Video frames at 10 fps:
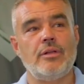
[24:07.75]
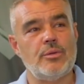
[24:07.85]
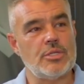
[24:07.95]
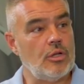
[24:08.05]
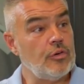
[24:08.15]

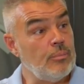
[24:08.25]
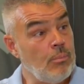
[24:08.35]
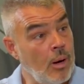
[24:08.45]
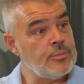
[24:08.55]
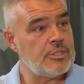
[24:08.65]
There's a lot of the
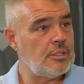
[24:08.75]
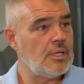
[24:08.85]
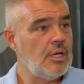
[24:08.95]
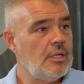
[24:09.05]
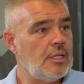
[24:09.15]
moms
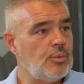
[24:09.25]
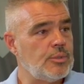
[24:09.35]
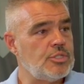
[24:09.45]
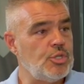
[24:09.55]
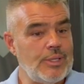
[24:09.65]
that
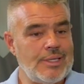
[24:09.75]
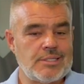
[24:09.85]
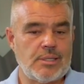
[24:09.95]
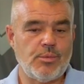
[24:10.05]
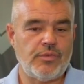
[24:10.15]
was doing
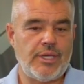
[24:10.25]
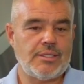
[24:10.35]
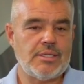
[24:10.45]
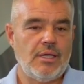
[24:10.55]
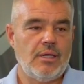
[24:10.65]
some of that,